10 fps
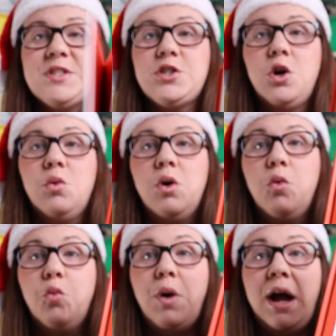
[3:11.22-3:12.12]
So
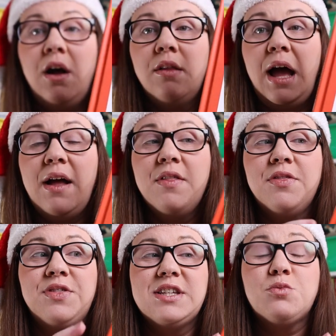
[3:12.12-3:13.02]
while
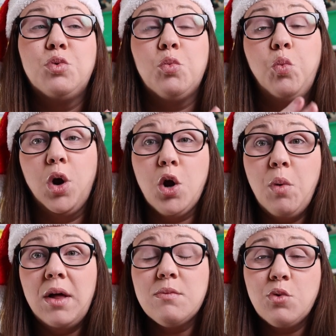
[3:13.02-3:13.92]
this would work
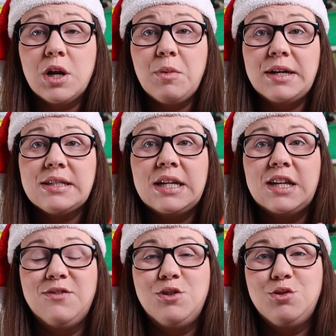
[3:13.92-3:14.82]
well in morning basket,
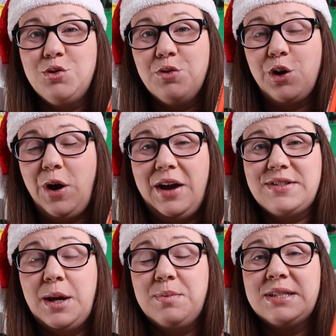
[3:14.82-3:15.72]
if you do the
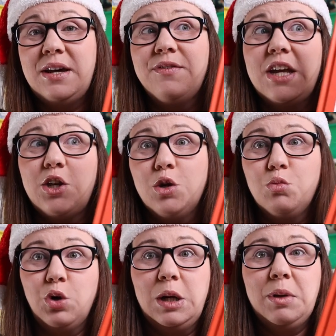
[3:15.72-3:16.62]
craft type of stuff in your
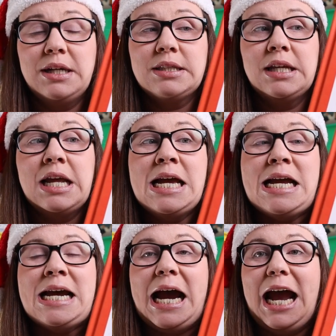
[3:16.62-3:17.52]
morning basket,
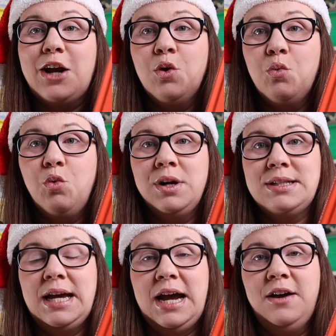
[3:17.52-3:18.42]
I don't want
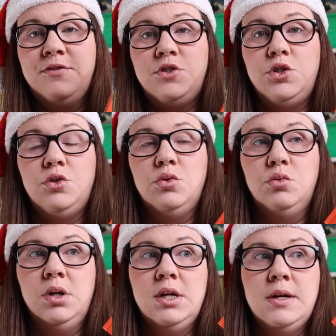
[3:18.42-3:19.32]
to have to